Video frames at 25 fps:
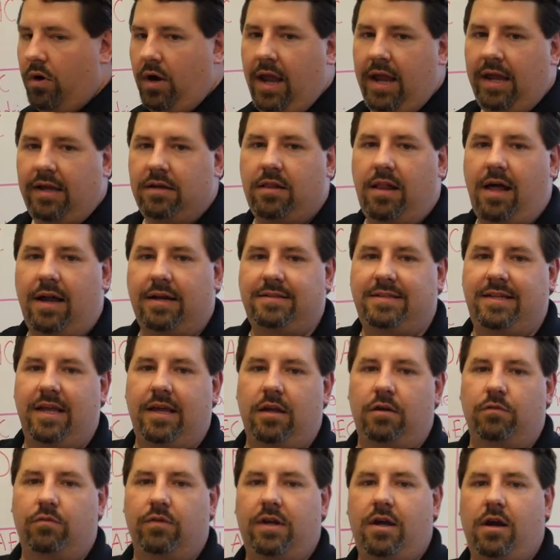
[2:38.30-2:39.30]
a clock
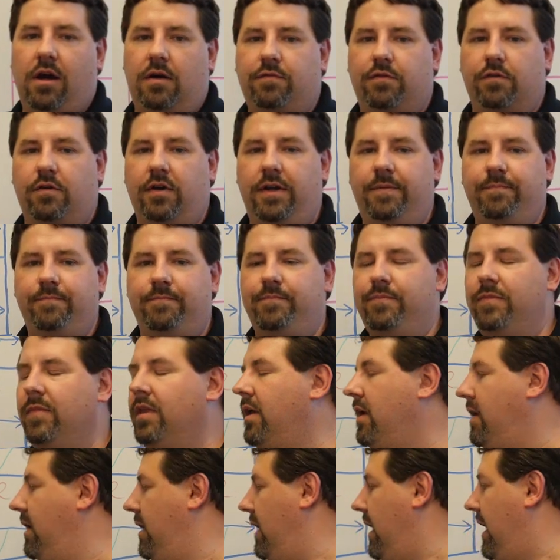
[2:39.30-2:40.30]
data recovery,
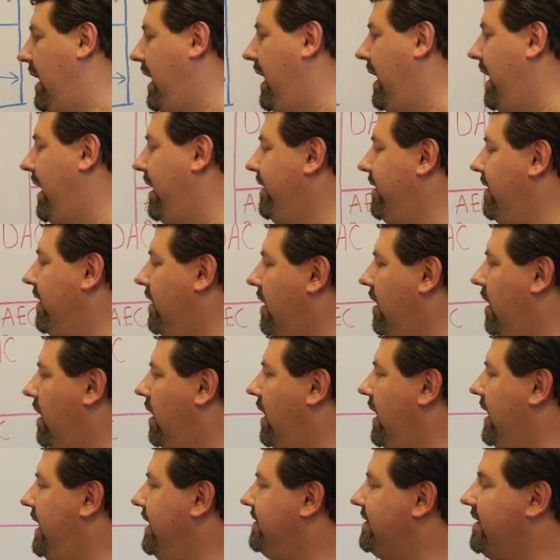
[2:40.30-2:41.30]
and
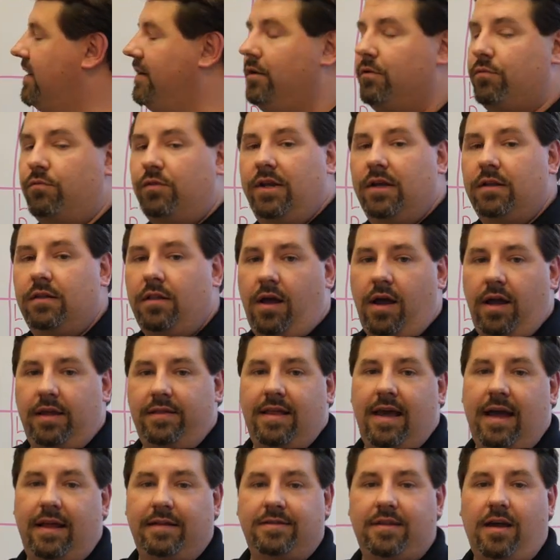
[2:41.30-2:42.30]
it's going to realign
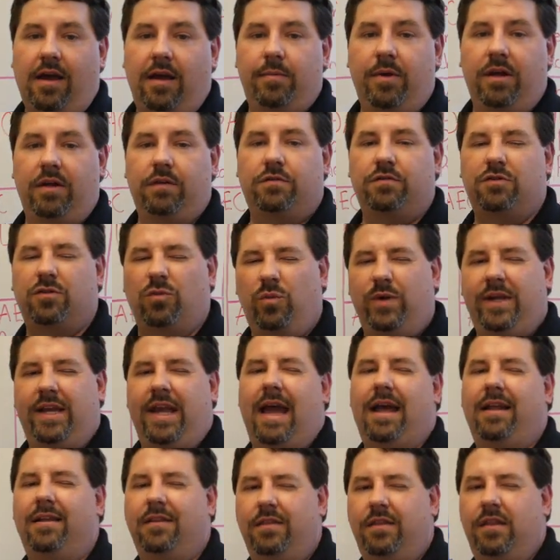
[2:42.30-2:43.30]
that timing so we
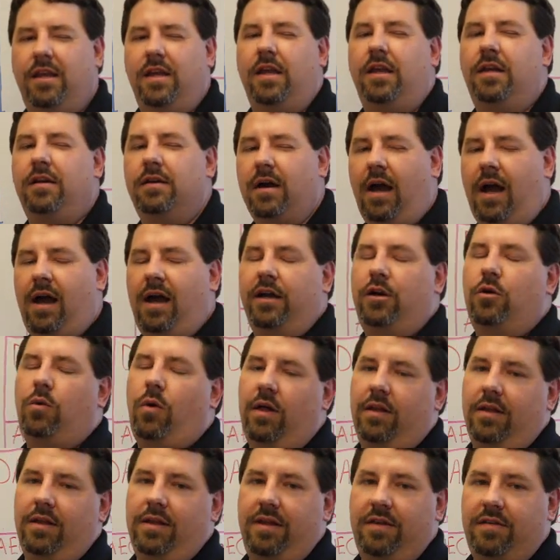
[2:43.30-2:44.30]
get the high
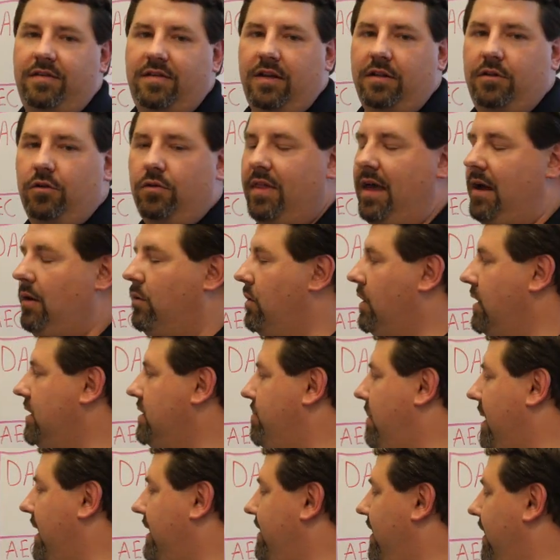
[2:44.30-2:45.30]
quality signal that we're
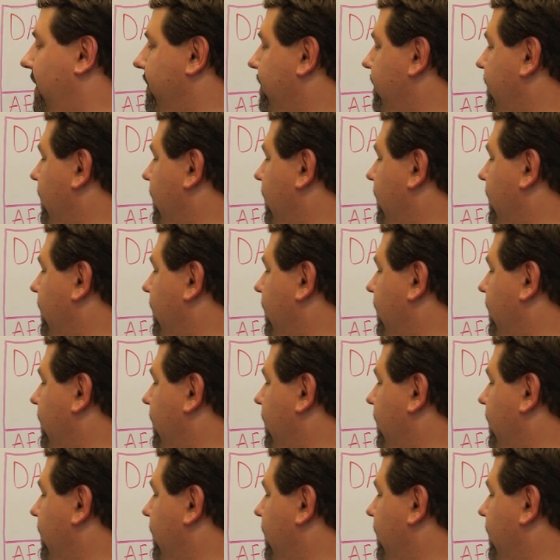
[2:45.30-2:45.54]
expecting.